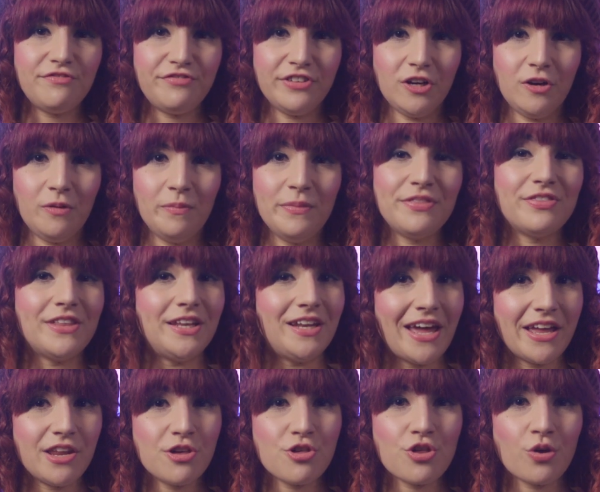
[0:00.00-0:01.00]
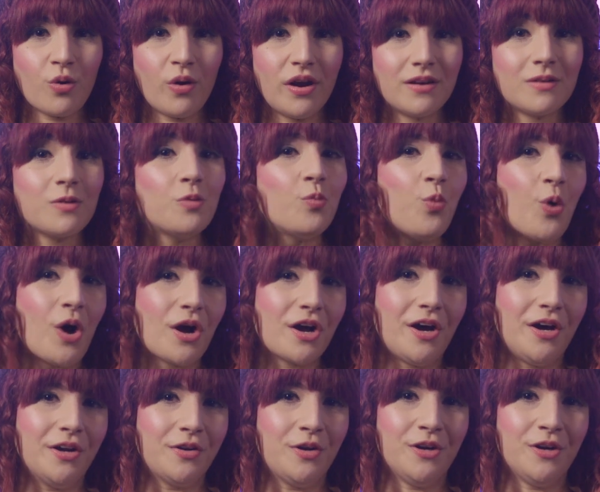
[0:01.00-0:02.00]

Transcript: film, The Night is Short, Walk On